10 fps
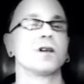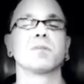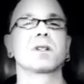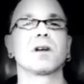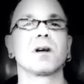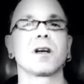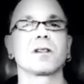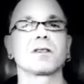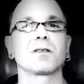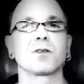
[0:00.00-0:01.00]

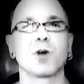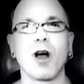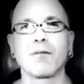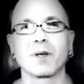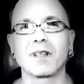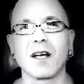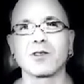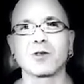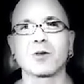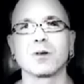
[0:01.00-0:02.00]
because you have
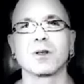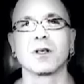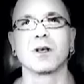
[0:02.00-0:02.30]
potential,